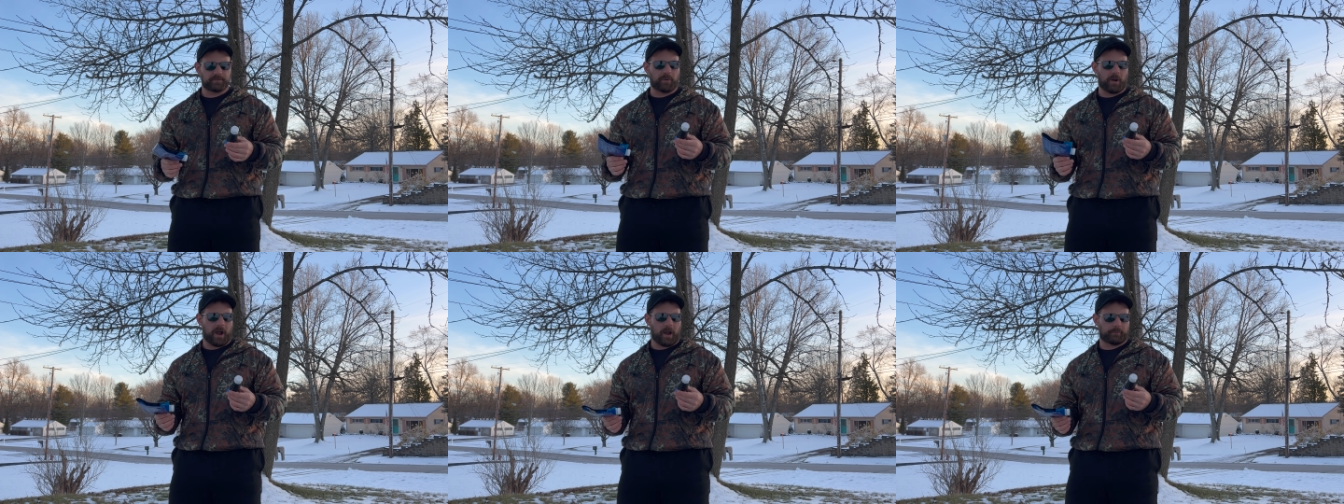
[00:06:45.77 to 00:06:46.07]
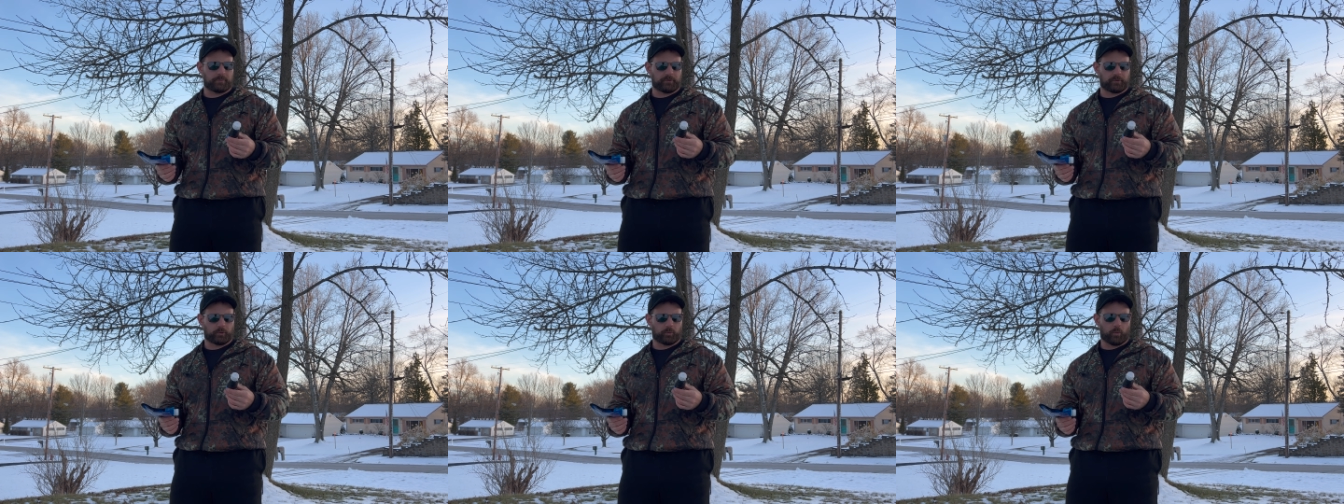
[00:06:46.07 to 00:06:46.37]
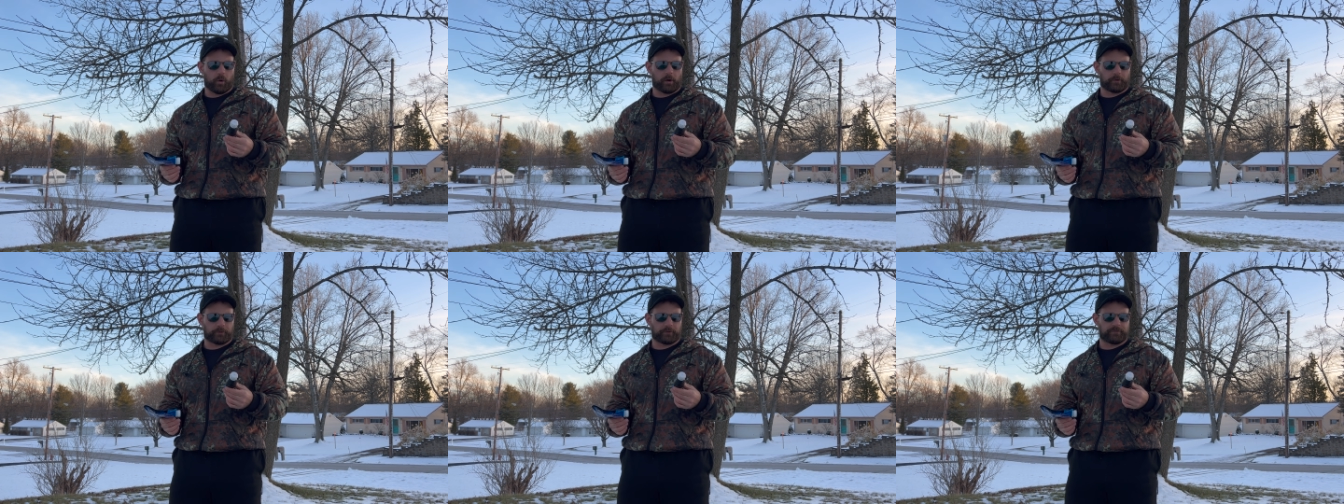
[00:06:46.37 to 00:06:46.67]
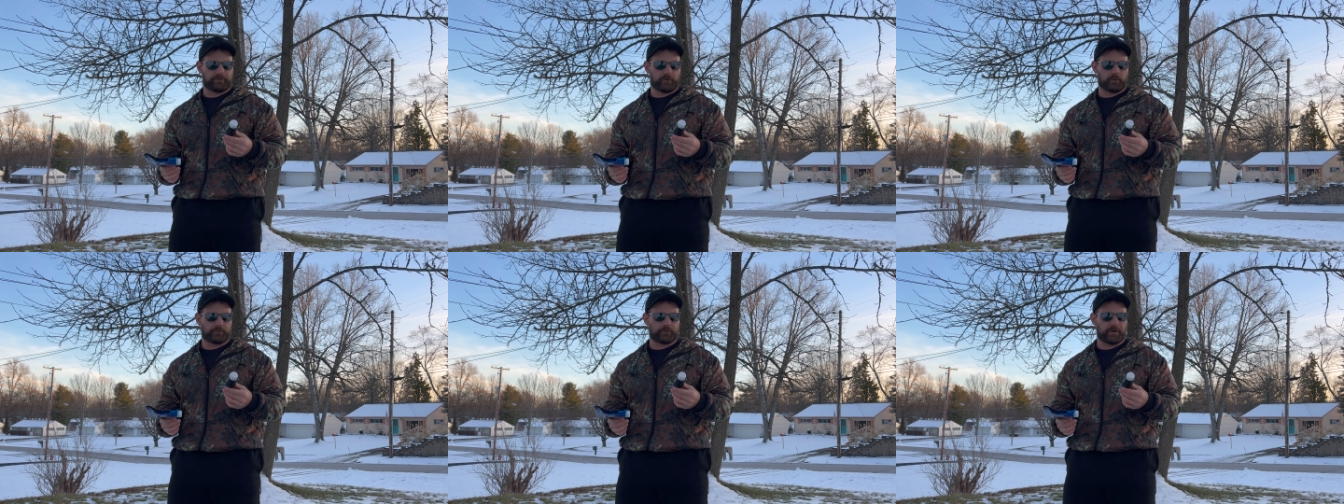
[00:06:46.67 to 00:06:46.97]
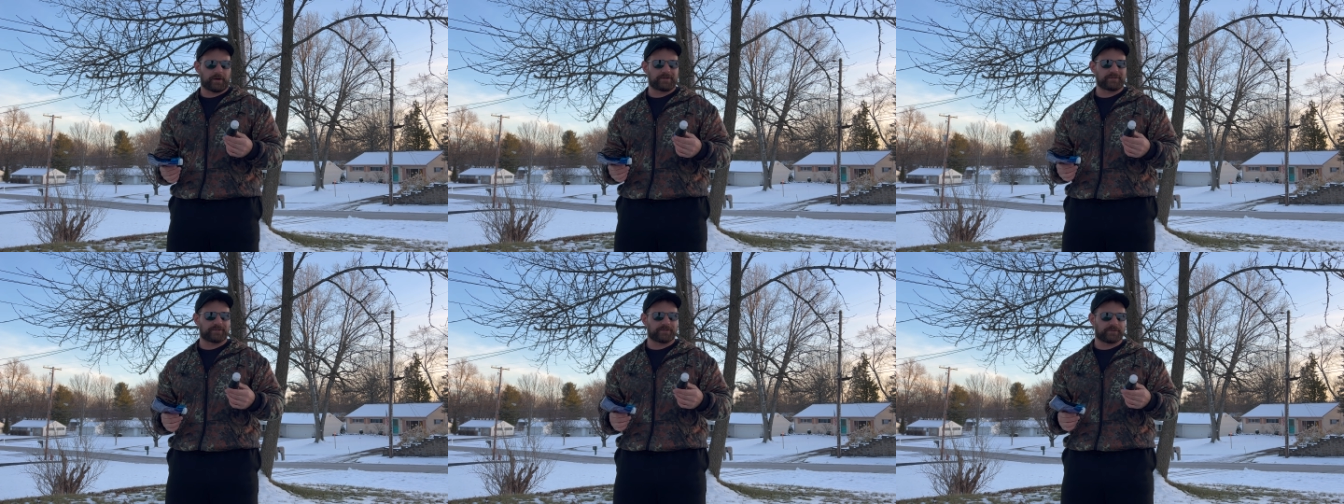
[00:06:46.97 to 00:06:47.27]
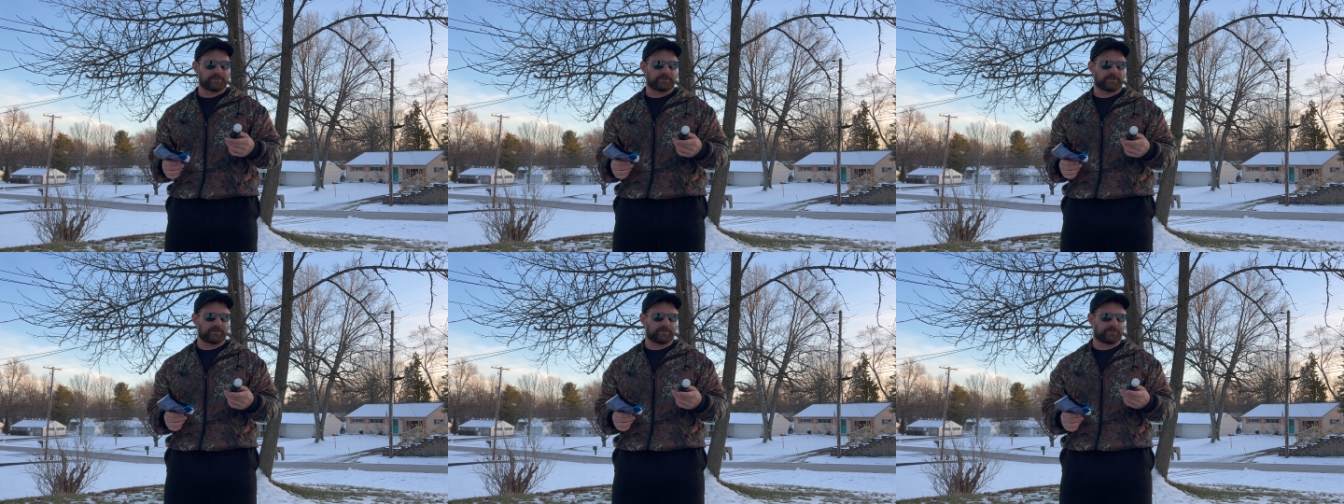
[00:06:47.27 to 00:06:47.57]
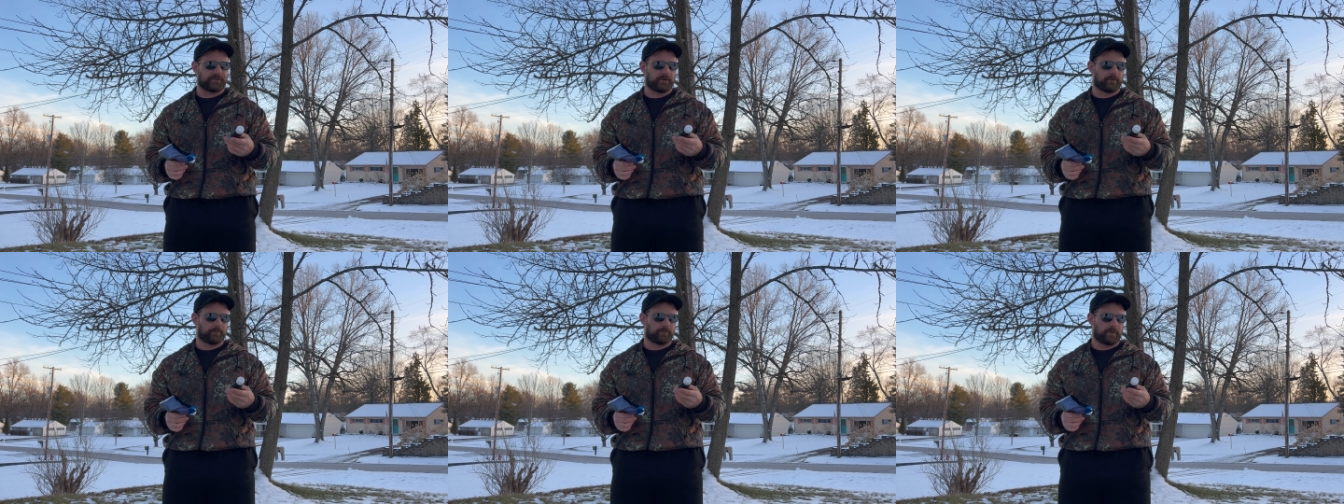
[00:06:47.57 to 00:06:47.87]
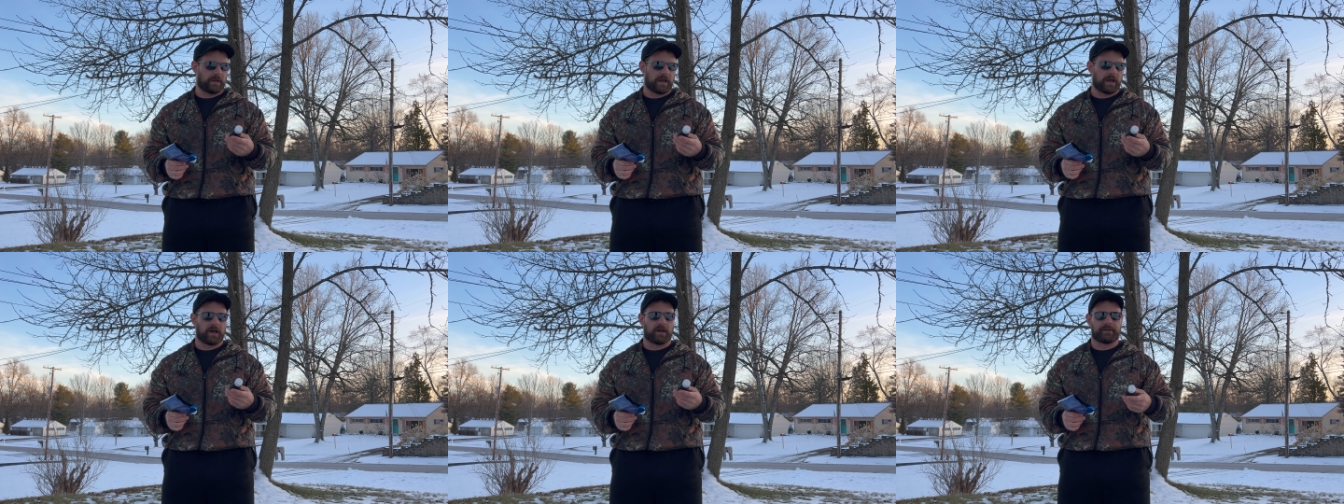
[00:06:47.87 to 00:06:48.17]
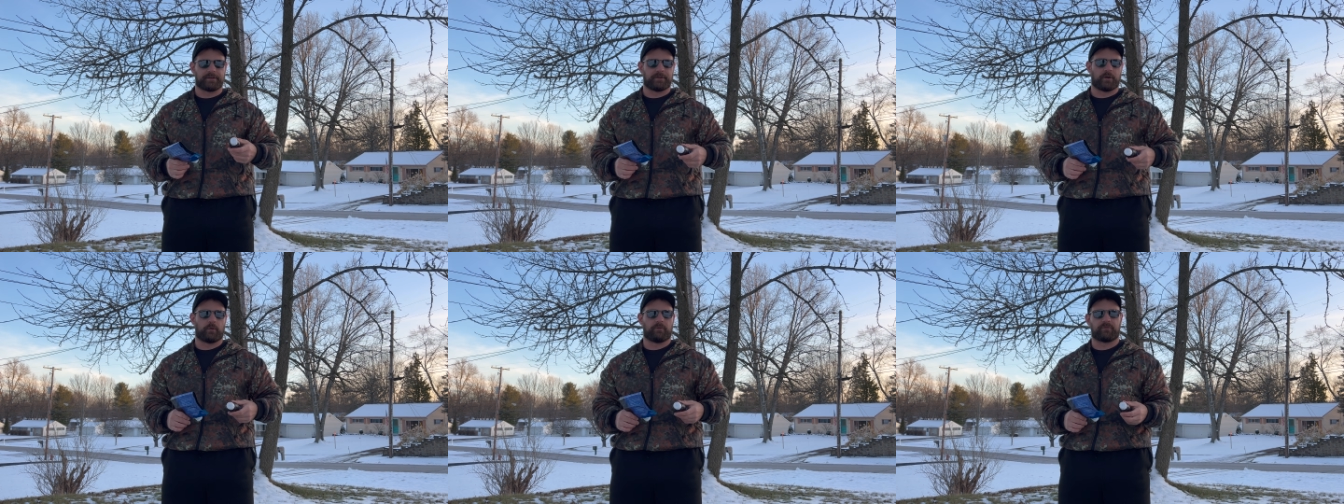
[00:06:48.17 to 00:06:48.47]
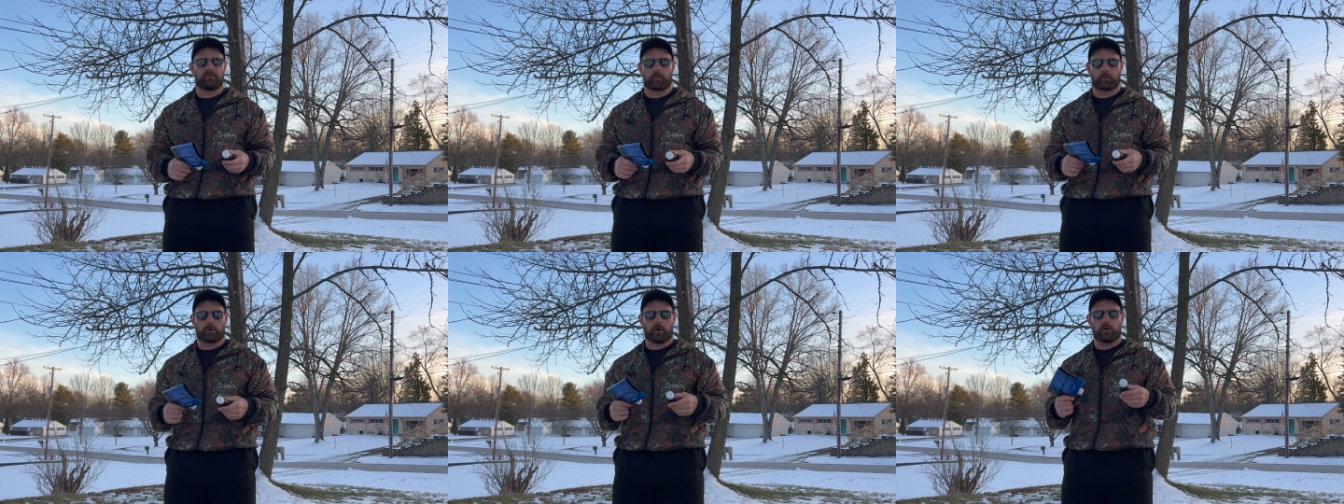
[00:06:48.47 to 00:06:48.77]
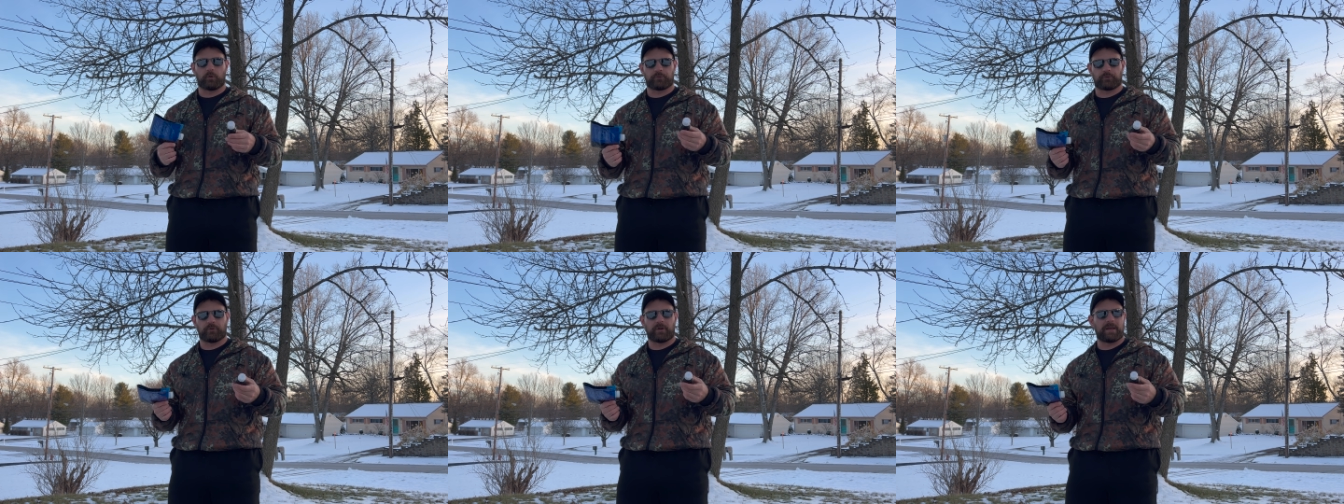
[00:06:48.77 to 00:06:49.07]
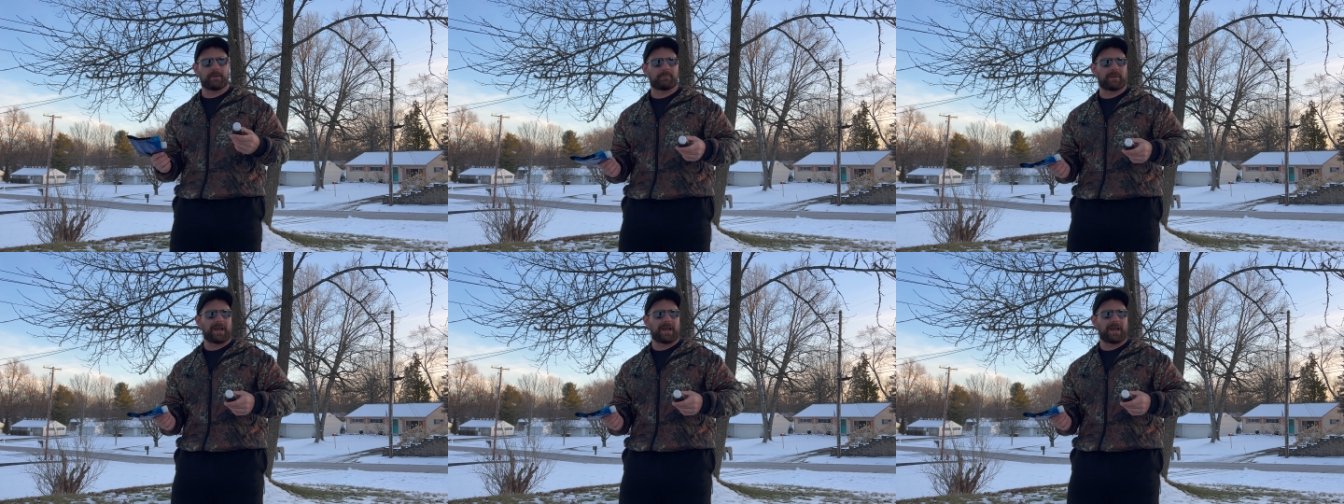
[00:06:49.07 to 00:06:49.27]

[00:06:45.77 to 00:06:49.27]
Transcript: popular water filtration system, for ultralight